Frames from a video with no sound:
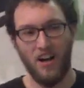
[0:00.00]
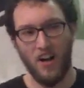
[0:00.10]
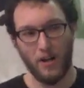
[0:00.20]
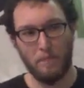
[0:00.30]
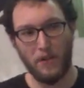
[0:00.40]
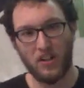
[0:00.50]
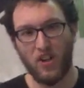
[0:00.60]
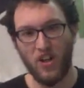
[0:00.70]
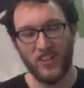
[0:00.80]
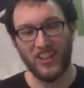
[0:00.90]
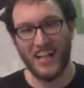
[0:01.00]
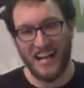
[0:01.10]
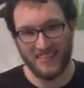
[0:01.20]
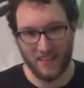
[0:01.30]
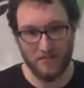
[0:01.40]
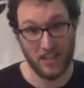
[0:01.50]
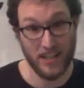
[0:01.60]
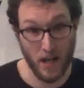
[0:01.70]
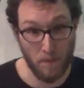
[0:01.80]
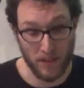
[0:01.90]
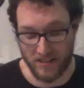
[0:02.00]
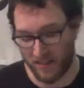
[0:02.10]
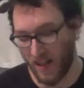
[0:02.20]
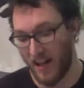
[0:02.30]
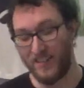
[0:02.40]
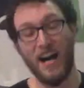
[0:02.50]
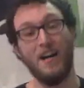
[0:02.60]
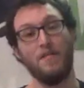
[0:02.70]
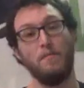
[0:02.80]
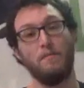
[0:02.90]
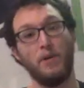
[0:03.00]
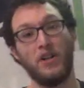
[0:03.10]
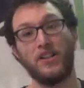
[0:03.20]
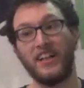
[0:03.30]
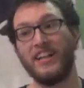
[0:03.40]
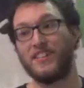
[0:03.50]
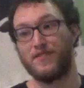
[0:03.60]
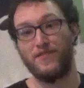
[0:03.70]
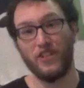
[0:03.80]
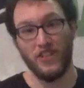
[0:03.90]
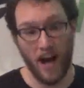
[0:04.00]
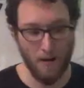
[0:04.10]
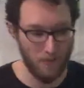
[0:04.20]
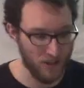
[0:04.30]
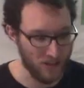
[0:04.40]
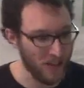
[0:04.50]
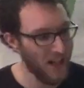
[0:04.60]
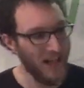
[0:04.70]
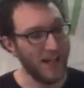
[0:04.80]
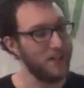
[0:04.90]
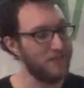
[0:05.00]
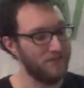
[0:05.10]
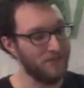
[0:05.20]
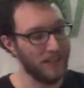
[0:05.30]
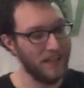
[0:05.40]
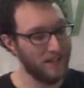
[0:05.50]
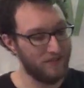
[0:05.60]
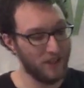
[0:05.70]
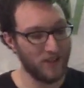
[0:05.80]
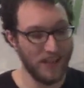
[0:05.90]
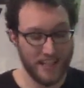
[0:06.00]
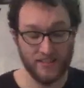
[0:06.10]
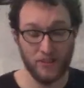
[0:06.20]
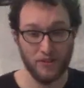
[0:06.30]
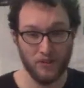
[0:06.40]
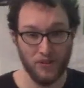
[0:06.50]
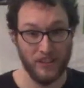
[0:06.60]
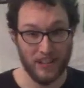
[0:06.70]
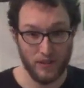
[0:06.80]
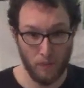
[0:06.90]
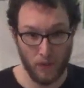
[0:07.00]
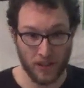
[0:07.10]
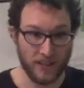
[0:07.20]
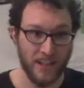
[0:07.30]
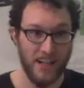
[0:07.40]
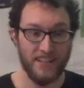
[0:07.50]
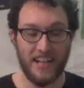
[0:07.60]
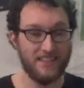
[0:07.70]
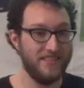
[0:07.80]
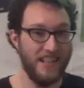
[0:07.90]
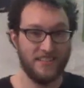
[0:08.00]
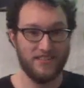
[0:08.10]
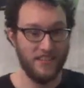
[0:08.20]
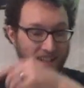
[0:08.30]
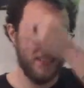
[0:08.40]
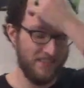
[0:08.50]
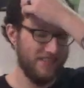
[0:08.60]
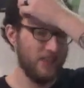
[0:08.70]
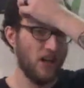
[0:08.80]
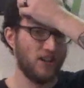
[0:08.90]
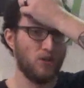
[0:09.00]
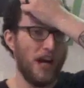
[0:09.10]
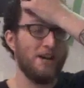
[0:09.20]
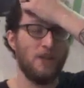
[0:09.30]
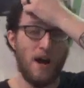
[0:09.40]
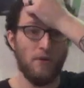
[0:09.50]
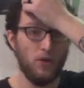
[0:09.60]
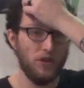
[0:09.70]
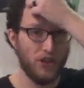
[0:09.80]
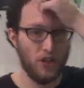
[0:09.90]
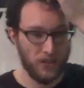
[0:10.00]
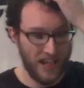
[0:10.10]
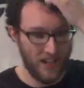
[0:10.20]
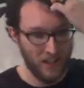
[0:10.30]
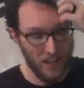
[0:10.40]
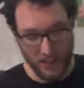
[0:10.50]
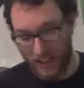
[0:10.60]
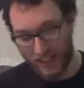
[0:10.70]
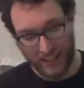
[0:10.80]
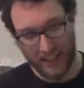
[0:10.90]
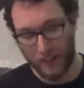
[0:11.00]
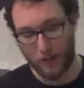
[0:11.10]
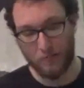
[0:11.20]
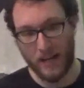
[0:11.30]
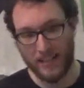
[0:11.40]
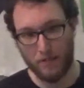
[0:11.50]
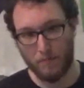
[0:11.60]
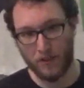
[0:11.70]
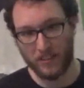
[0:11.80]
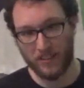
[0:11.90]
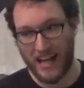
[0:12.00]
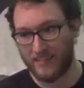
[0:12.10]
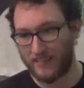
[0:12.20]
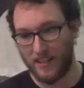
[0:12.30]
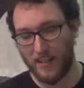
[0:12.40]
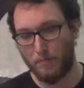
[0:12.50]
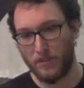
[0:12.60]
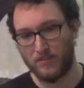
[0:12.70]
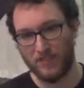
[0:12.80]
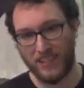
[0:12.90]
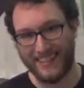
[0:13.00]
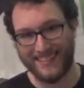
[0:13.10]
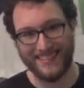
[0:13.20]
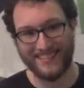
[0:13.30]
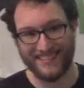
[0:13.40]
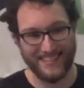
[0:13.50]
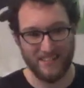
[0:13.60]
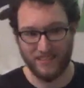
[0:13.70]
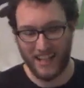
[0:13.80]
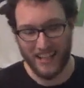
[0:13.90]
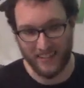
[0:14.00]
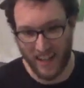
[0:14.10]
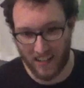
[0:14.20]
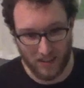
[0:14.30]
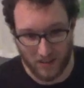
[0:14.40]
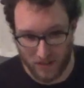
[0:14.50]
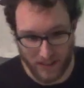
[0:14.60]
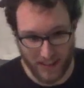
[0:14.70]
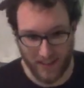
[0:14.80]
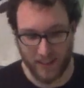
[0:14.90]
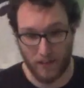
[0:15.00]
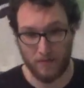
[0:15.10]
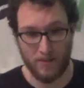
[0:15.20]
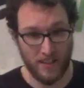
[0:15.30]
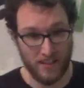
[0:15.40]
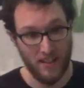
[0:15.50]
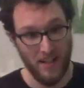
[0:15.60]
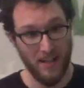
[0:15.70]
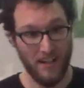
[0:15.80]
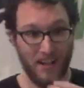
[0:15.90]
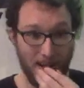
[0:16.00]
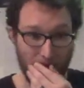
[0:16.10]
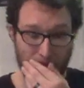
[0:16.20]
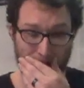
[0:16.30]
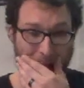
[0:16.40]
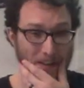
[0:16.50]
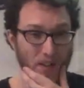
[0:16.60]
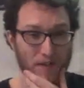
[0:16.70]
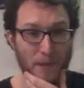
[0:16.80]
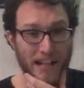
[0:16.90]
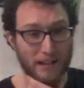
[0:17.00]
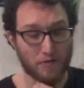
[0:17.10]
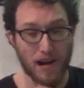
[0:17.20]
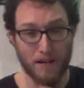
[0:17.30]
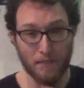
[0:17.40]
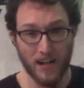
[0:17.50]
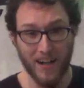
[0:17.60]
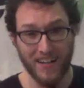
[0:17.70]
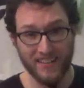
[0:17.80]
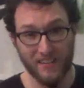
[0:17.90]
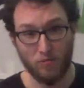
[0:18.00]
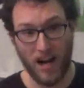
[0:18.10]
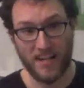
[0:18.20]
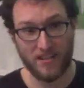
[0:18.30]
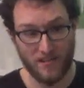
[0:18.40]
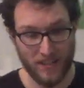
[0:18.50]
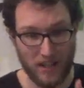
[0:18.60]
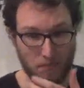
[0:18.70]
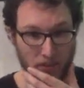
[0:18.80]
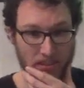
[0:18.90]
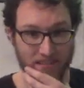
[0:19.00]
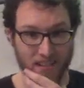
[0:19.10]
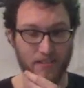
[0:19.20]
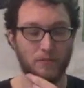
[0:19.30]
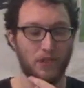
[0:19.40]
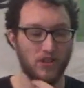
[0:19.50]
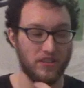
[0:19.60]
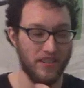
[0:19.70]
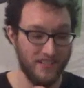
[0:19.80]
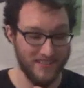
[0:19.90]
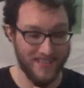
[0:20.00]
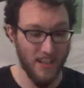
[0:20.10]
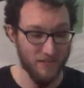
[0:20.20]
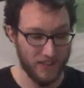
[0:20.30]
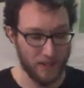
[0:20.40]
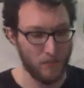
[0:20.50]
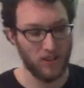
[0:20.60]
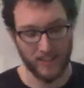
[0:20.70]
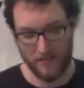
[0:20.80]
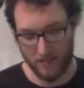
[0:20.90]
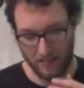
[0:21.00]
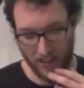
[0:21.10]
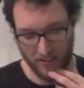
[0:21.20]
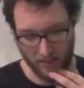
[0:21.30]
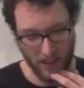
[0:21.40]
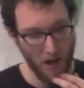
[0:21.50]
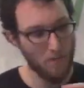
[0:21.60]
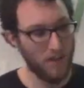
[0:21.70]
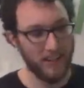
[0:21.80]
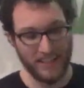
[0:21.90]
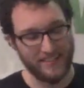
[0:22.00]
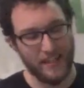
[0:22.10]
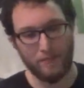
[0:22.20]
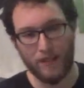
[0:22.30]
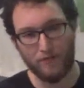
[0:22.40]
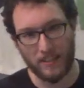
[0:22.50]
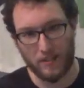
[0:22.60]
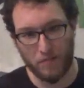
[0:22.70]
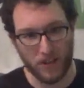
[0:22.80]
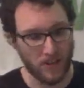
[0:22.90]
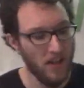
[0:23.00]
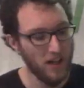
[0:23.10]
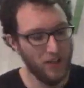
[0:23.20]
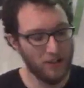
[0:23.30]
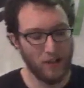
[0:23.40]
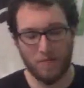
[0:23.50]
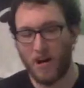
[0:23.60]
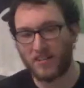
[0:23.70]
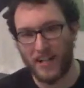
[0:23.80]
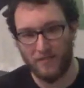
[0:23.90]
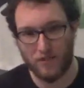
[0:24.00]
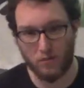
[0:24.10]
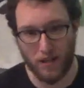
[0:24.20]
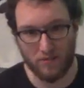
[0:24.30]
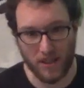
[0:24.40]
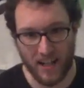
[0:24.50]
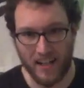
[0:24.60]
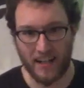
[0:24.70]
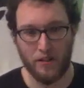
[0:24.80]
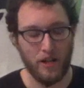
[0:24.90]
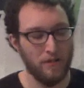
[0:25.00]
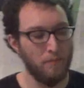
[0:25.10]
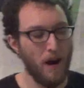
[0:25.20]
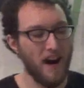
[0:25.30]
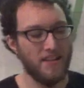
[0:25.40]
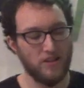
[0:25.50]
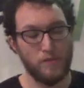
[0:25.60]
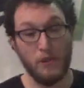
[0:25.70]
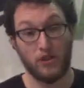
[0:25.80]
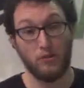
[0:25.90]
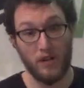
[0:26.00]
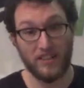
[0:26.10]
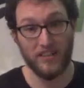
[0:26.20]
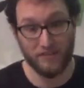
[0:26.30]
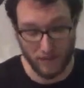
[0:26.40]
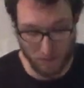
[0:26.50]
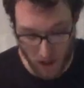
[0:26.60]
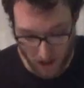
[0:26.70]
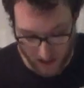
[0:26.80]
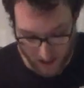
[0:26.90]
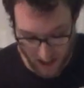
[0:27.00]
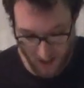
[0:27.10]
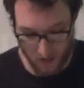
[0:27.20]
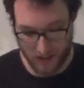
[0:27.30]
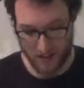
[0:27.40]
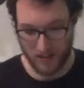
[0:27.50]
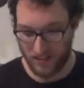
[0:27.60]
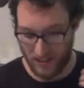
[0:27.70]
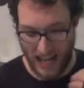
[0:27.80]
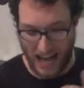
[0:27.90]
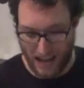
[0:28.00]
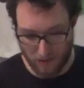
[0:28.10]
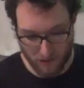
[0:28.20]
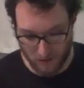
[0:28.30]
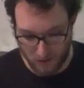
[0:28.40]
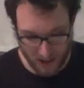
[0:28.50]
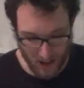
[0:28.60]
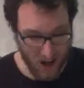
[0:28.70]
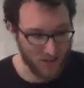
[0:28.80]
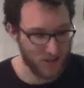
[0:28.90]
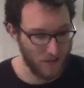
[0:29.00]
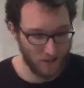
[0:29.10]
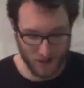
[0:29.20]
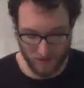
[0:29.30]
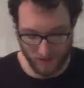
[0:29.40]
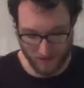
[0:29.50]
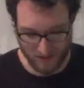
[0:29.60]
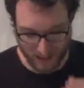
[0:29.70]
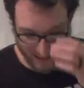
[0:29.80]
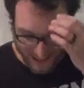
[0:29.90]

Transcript: on a book called The Last of the Hippies. That book is phenomenal, and if if you're into this book, that's that's a, a great rabbit hole to go down. And again, you could buy that book, Last of the Hippies, for like six, seven, eight dollars. You can get it on Amazon. Um, I don't know if Penny Rambaud, the writer of that book, sells them her, herself like Mark Devlin does. But like same thing for this book. You can go to Mark Devlin's website and and buy this book directly from Mark, which is absolutely awesome. I wish we would have done